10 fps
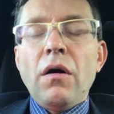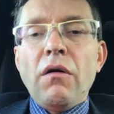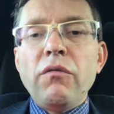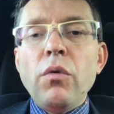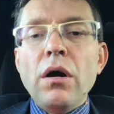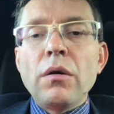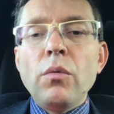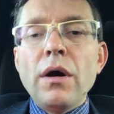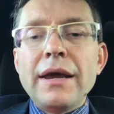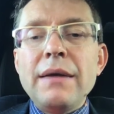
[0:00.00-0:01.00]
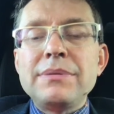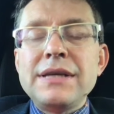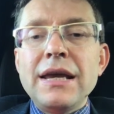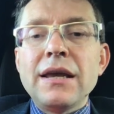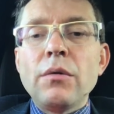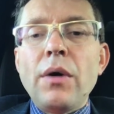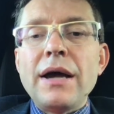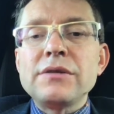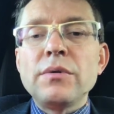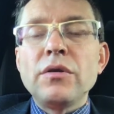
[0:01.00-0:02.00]
of work, working in particular
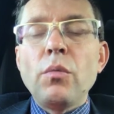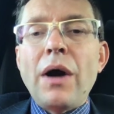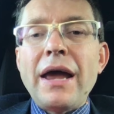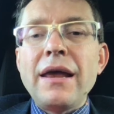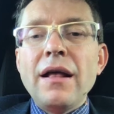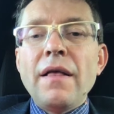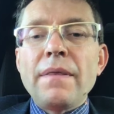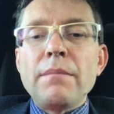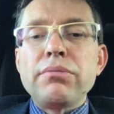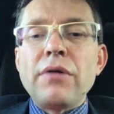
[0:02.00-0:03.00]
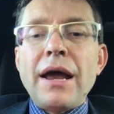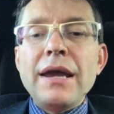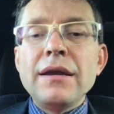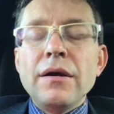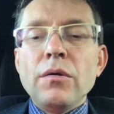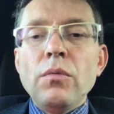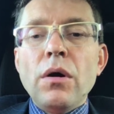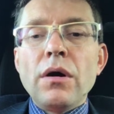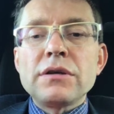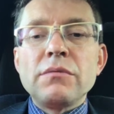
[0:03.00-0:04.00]
ways with the way the brain
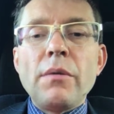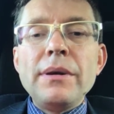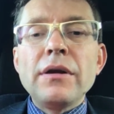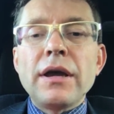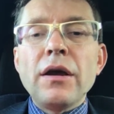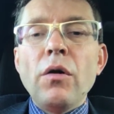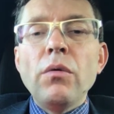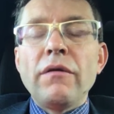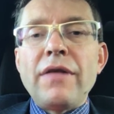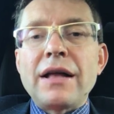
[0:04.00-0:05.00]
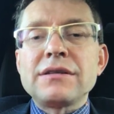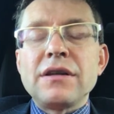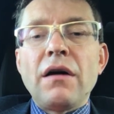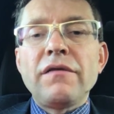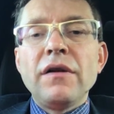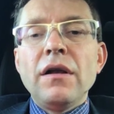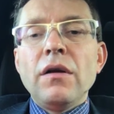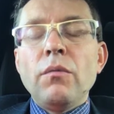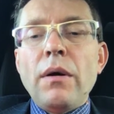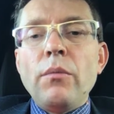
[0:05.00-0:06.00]
works. And we'll be looking at all of that stuff
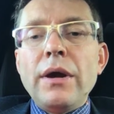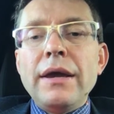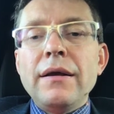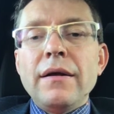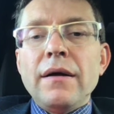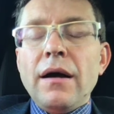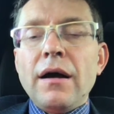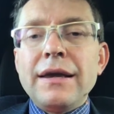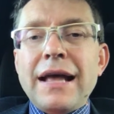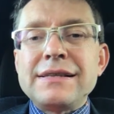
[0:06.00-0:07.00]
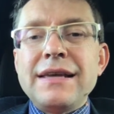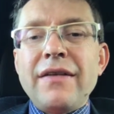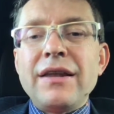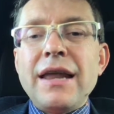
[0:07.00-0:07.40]
when we get together